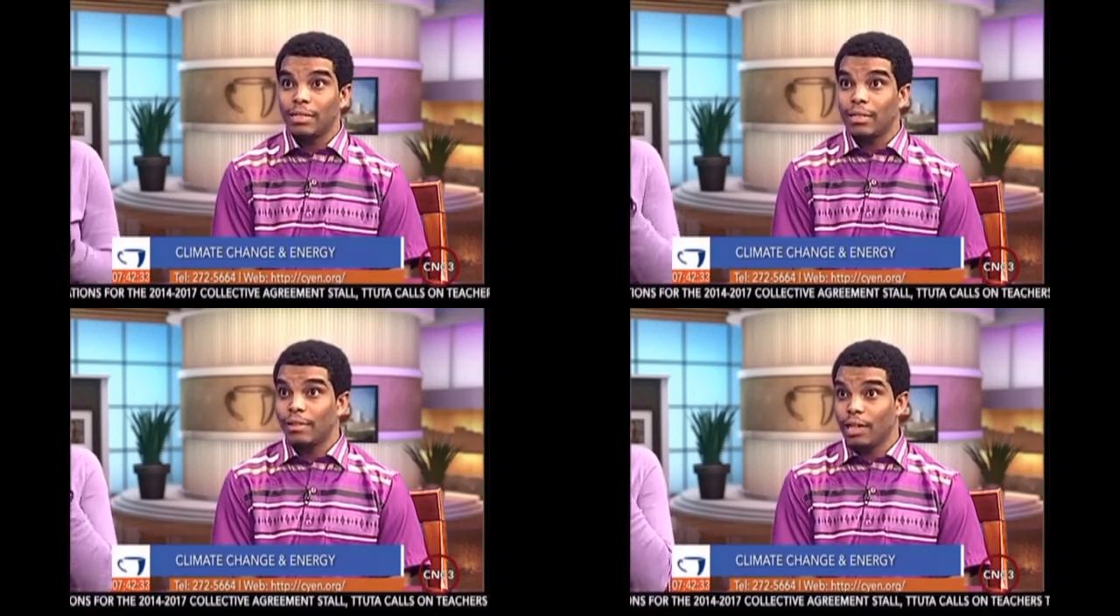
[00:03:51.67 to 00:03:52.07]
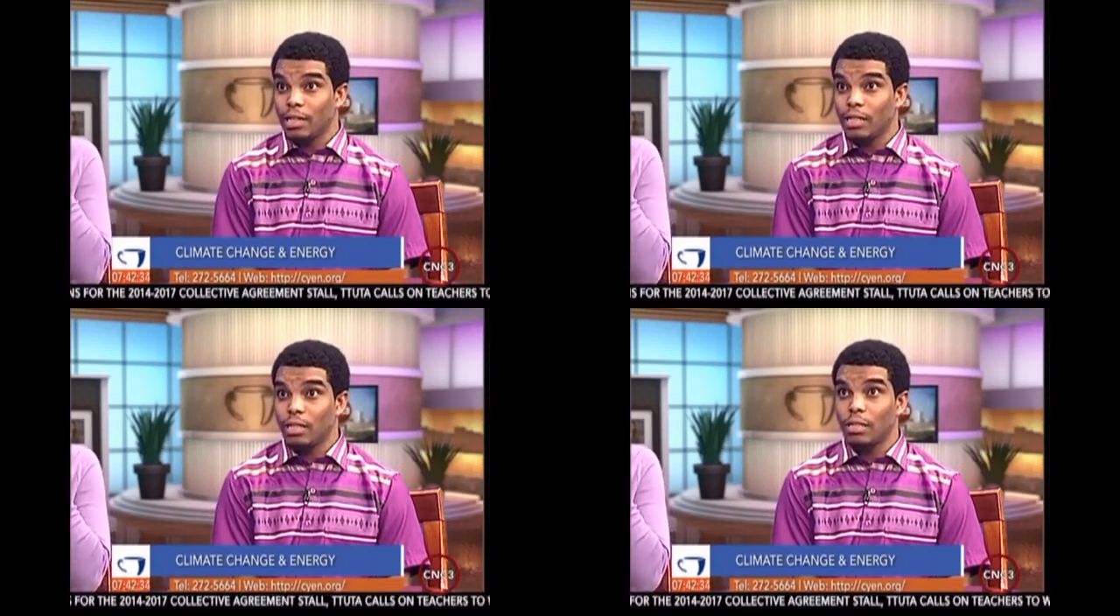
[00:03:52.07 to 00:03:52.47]

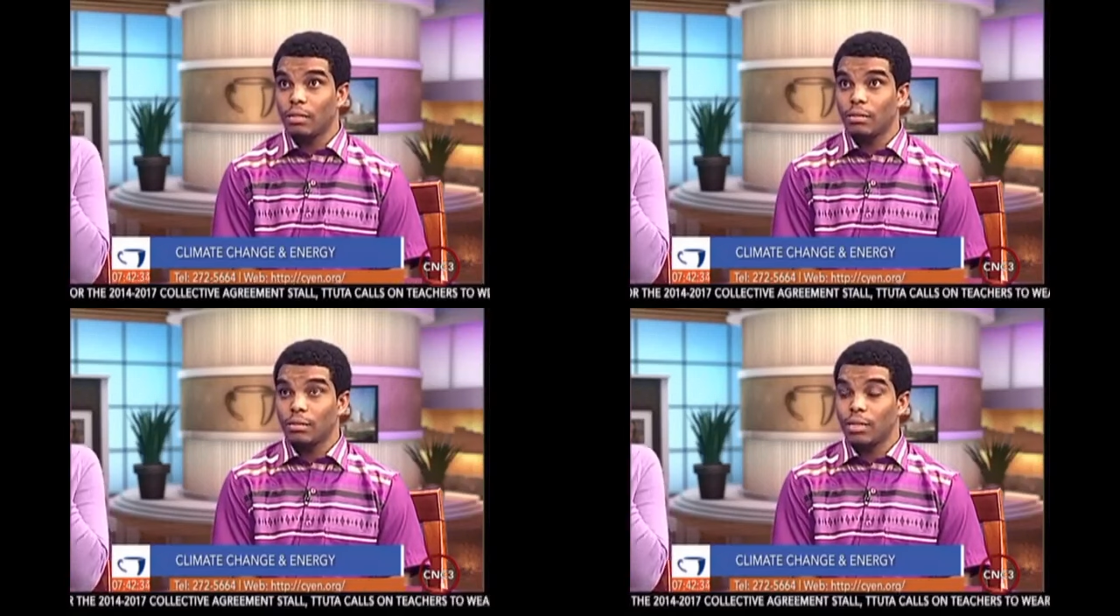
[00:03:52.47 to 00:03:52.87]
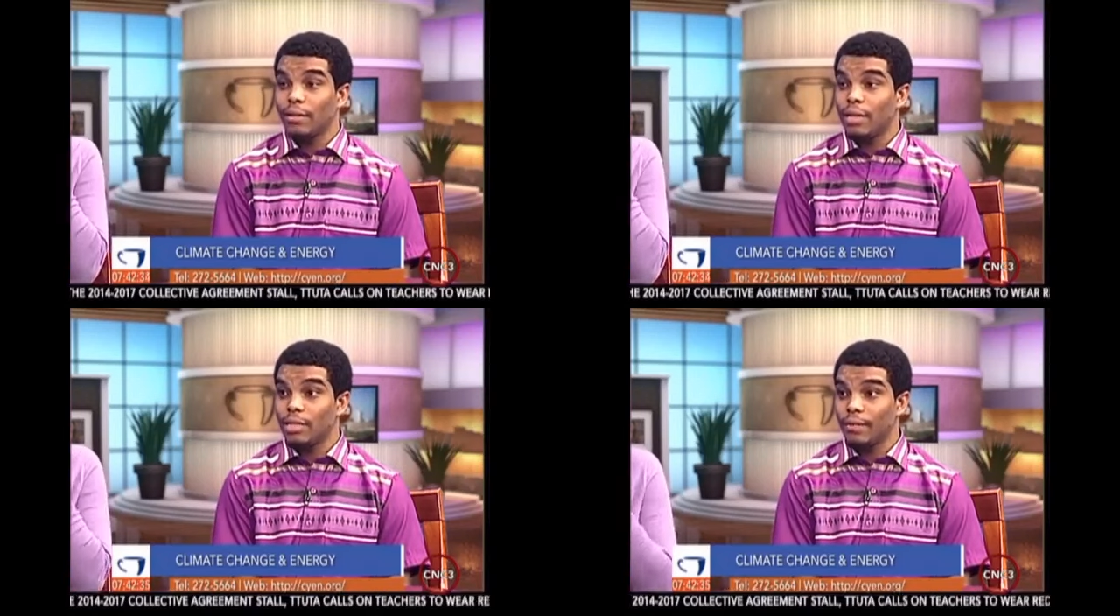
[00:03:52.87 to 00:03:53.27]

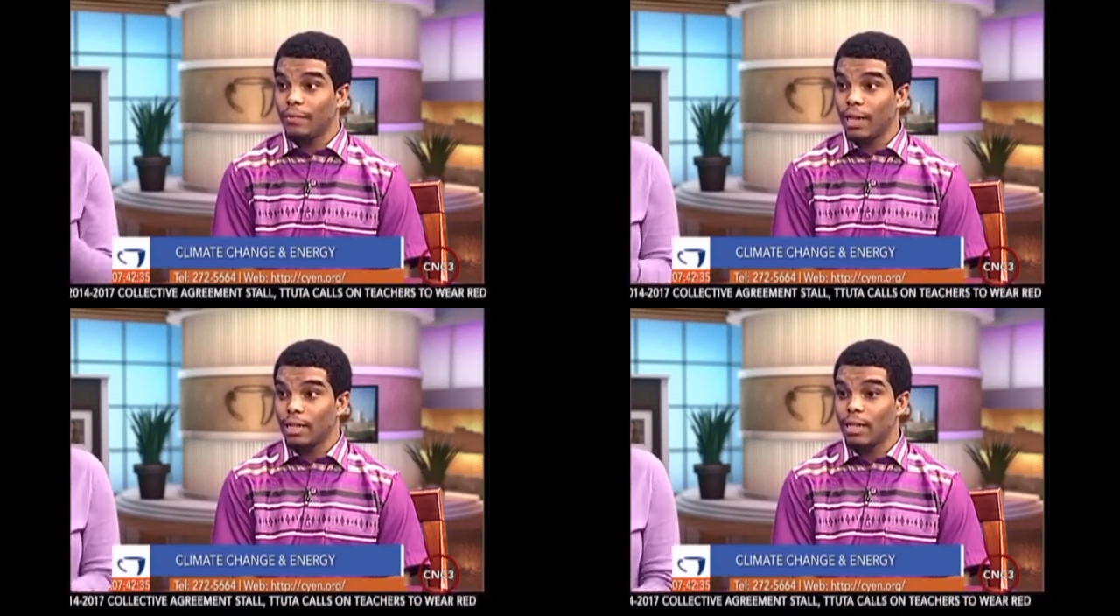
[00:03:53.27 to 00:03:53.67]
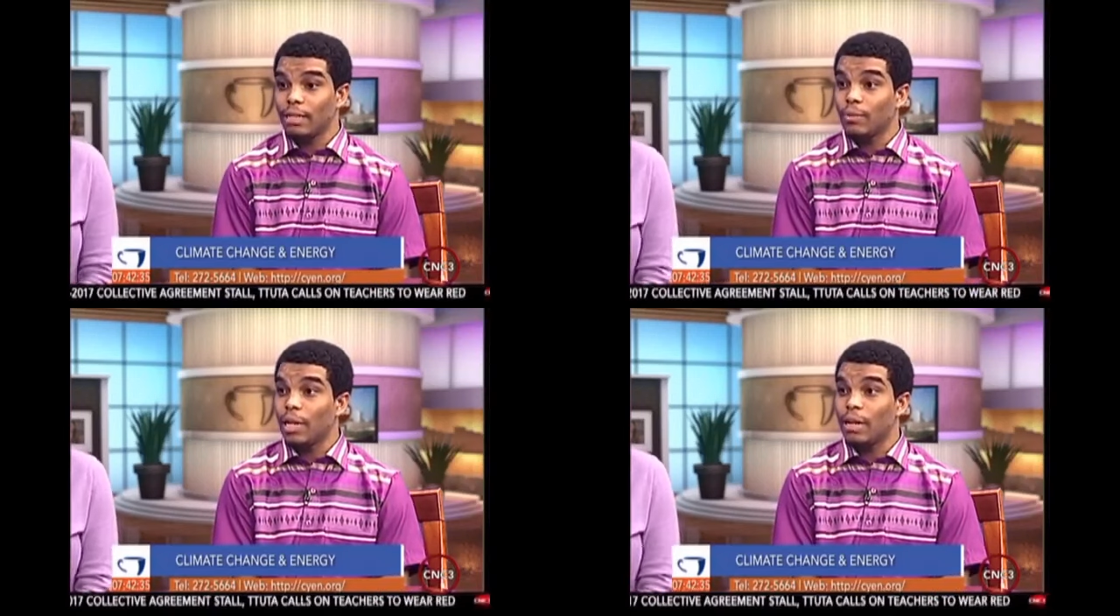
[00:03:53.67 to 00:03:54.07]
serious effect
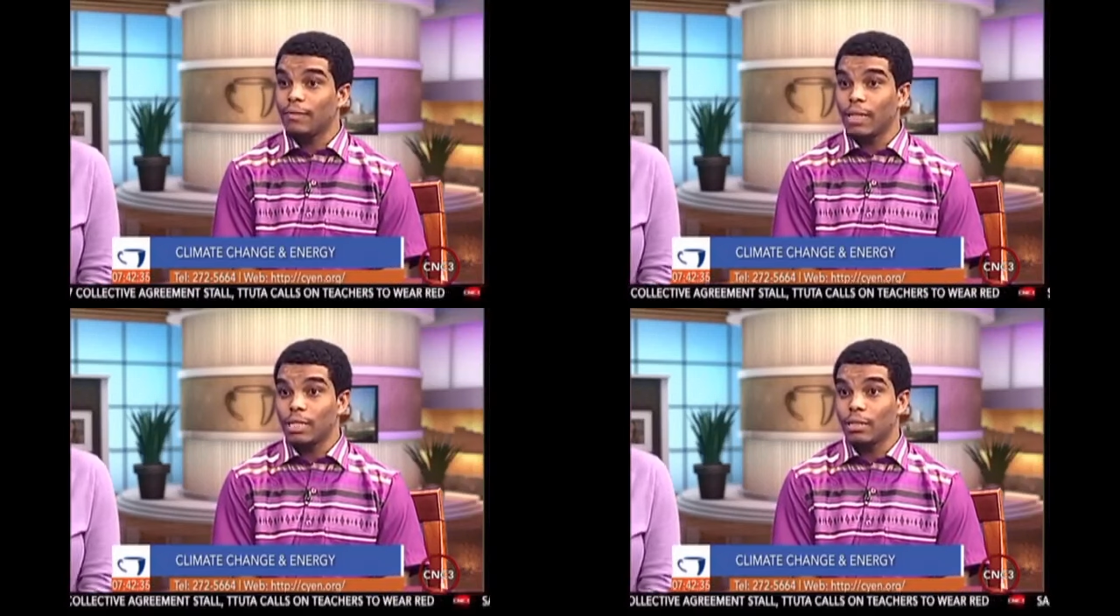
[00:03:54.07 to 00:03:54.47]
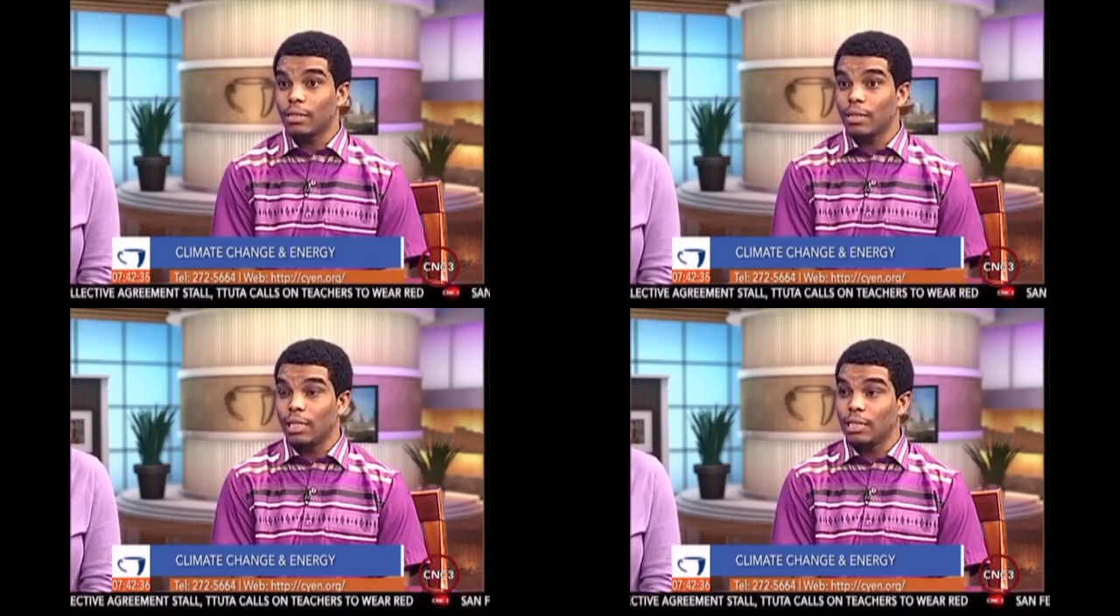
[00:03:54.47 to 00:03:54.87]
that it will have, as
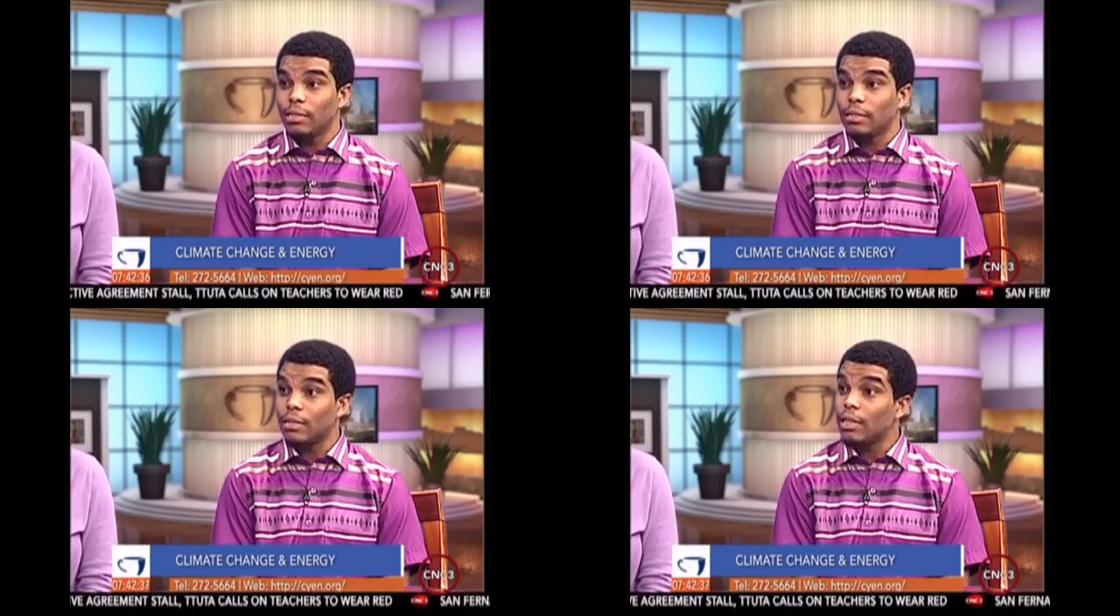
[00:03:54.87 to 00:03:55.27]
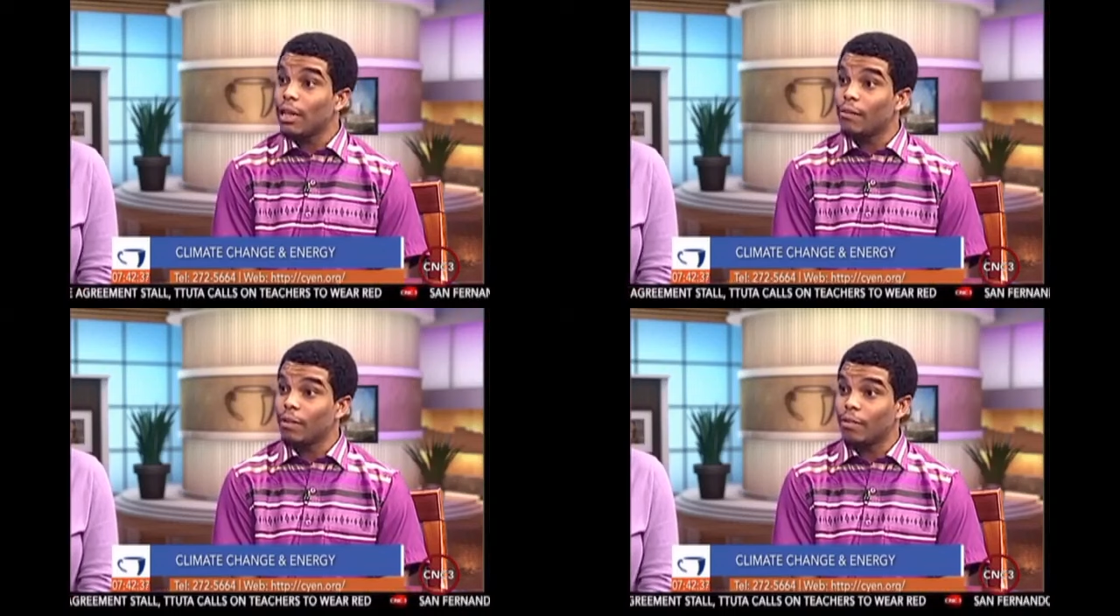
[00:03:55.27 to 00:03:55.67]
it could lead to sea
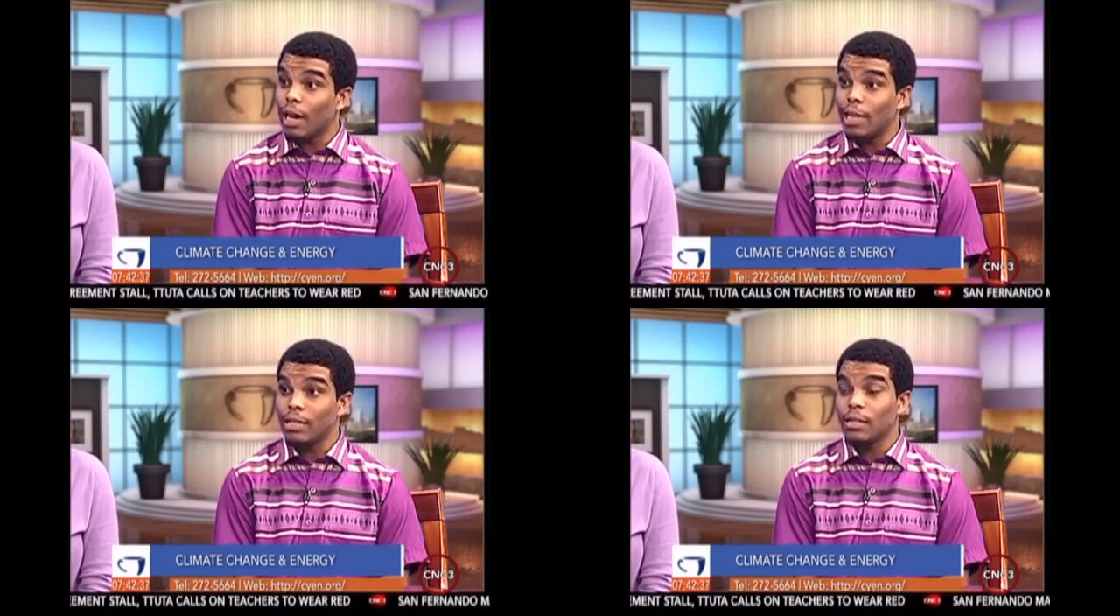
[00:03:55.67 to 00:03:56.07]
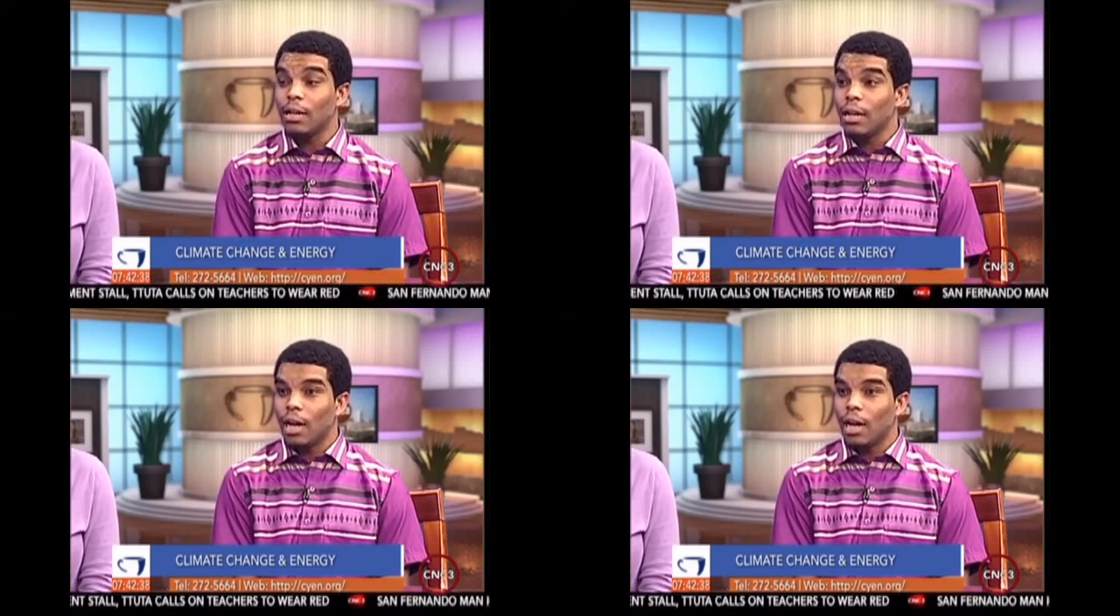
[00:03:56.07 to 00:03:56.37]
level rise